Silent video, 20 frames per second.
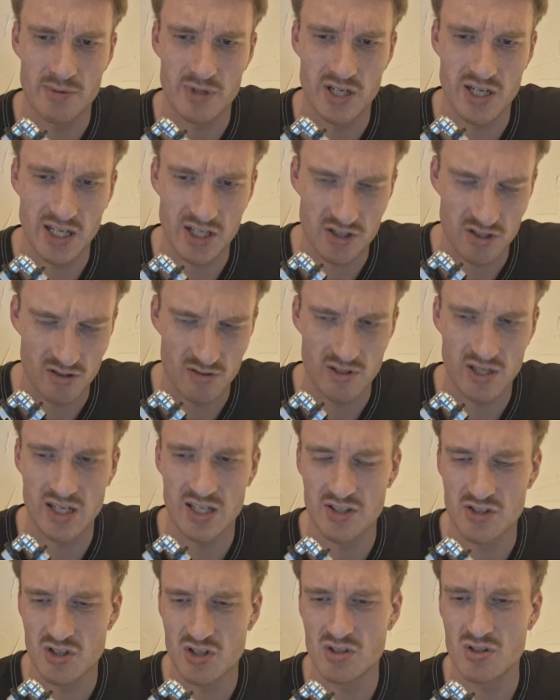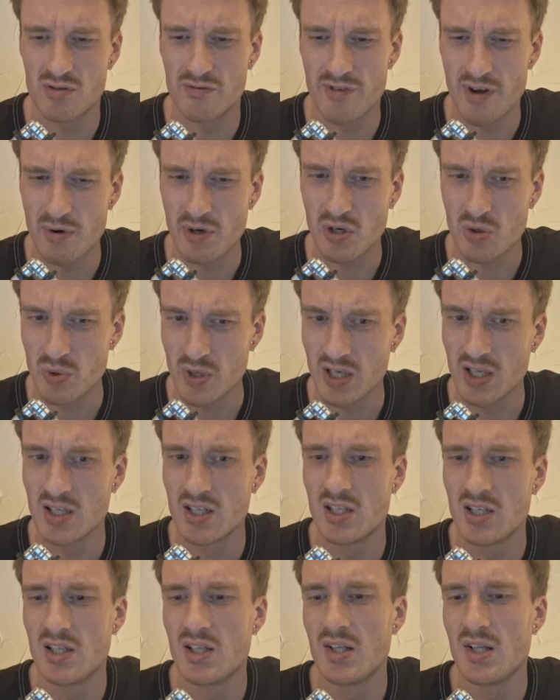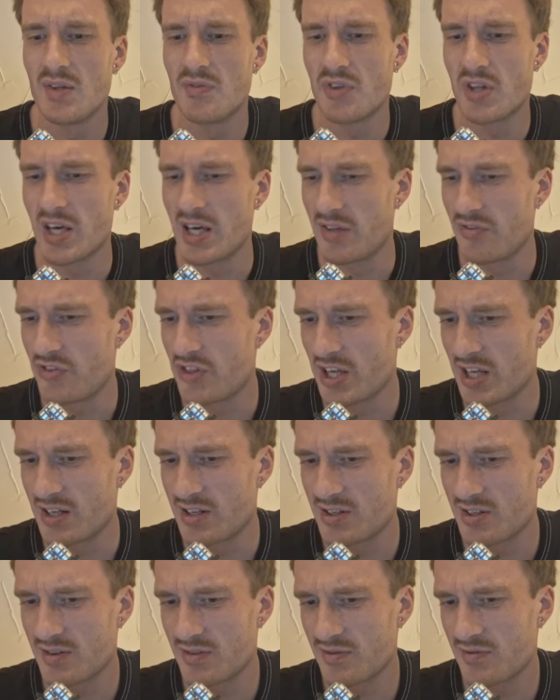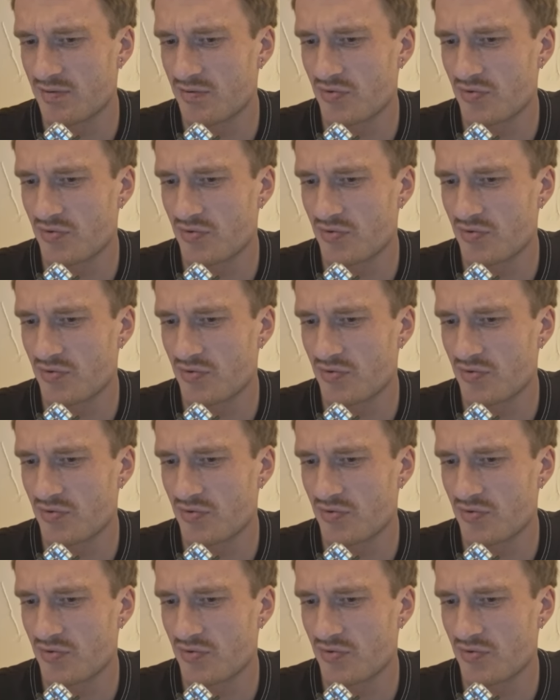but an actual runner is also very quick, and that